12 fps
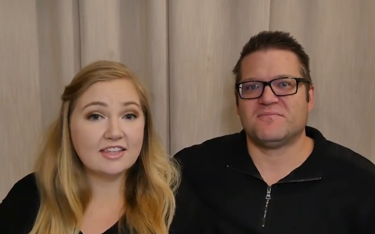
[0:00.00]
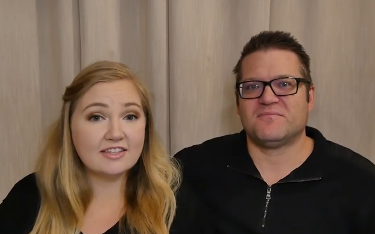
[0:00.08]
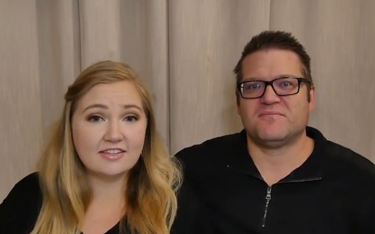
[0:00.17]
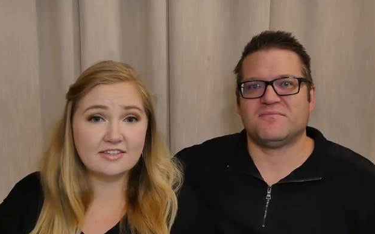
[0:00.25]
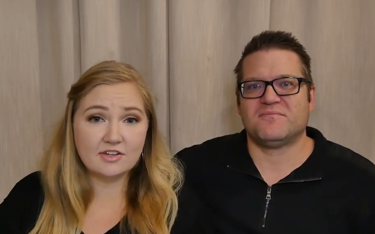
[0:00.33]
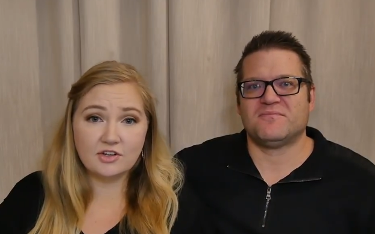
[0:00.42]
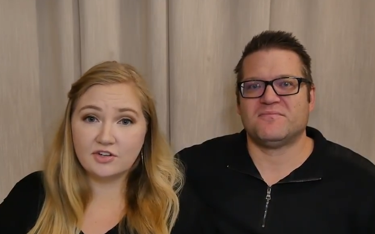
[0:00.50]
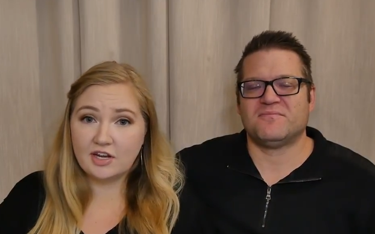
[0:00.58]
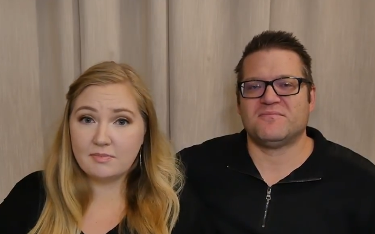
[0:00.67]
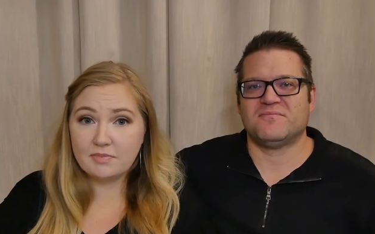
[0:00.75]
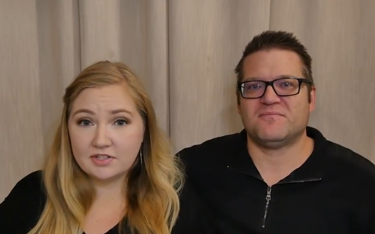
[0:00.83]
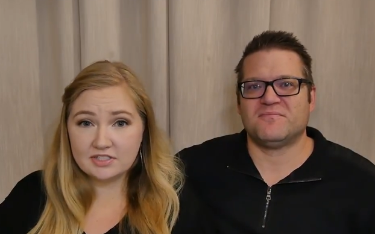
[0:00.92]
Speaker 1: this is a
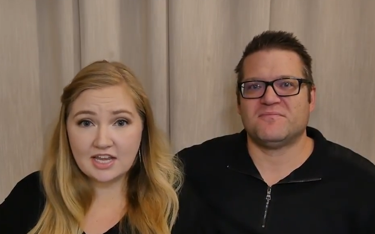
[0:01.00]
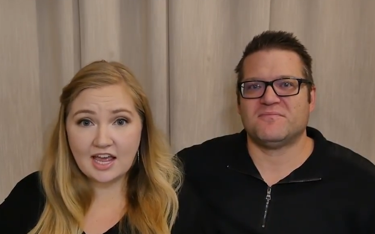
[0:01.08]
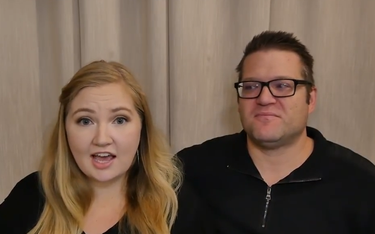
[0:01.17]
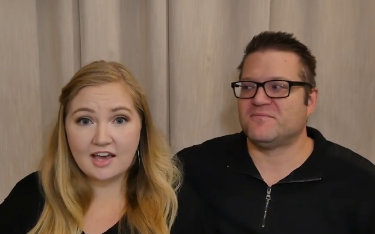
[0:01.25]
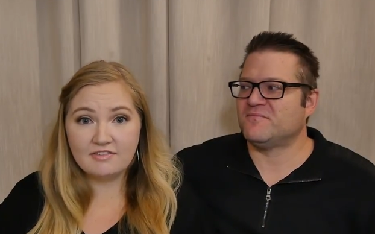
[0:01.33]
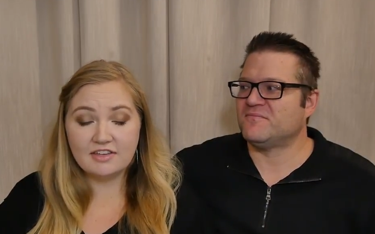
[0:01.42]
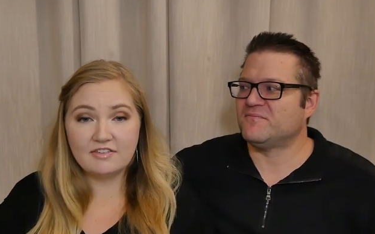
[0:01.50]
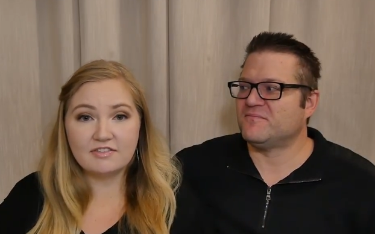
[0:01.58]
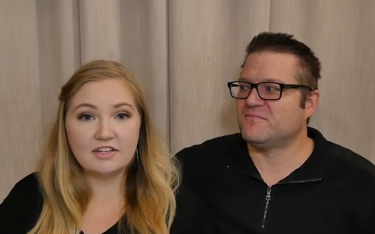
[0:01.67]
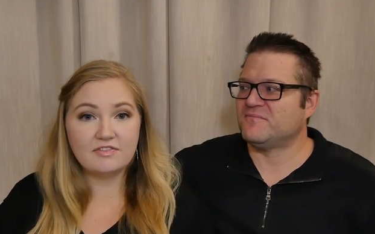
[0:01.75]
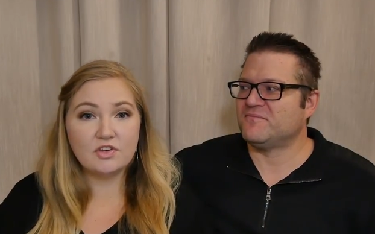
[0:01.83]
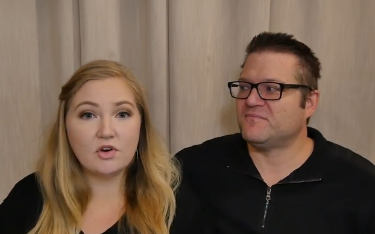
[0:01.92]
great book to have
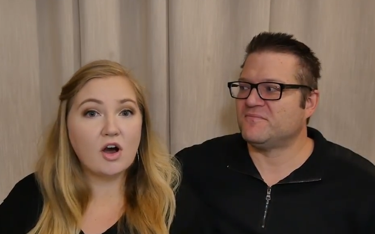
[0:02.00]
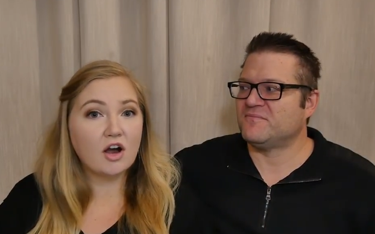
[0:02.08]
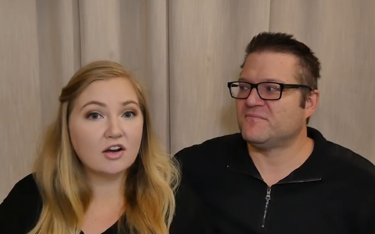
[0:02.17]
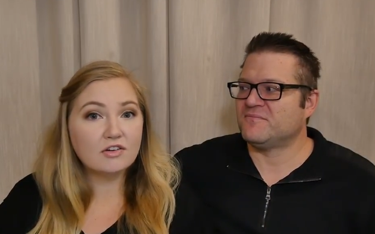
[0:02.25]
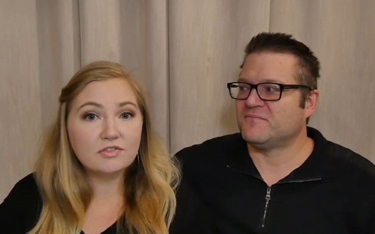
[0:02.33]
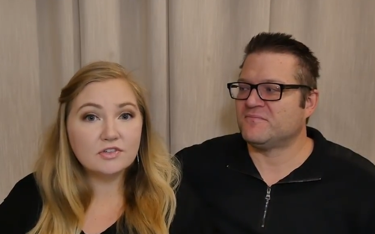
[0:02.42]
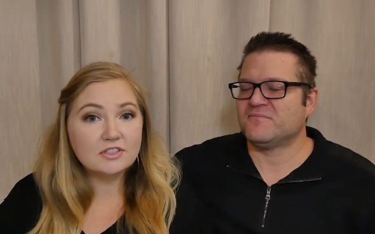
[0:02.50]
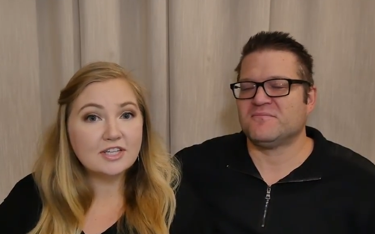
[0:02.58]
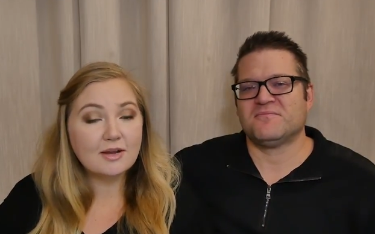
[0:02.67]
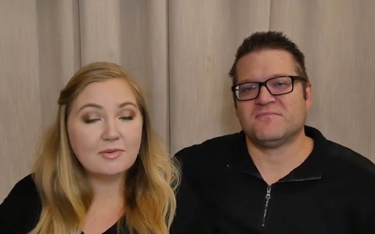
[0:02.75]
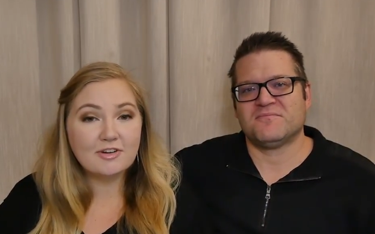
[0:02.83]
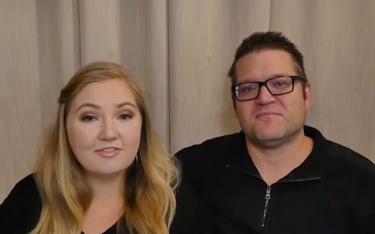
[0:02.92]
even if you are a
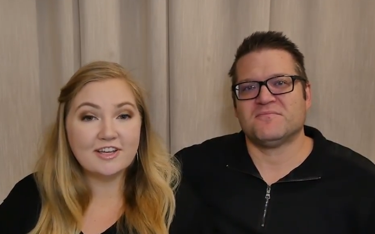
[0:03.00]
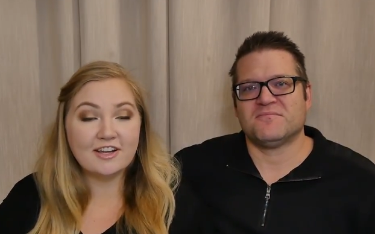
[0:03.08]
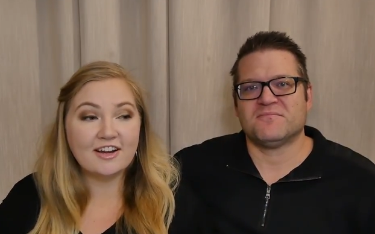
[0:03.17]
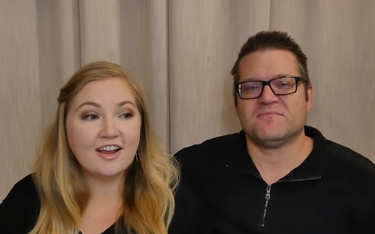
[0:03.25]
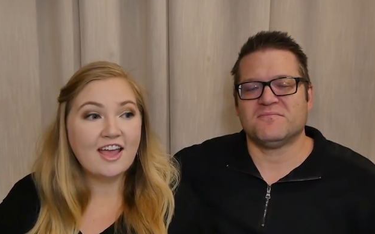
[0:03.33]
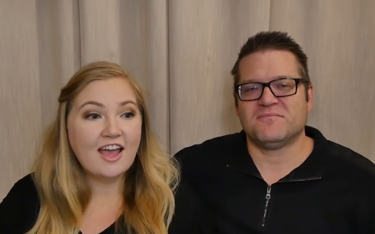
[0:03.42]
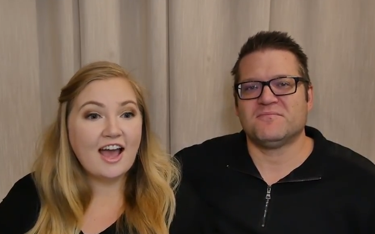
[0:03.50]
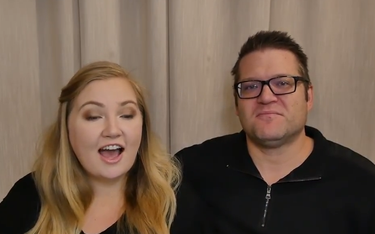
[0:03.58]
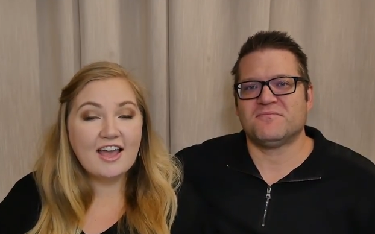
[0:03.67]
full-time RVer. Mm-hmm.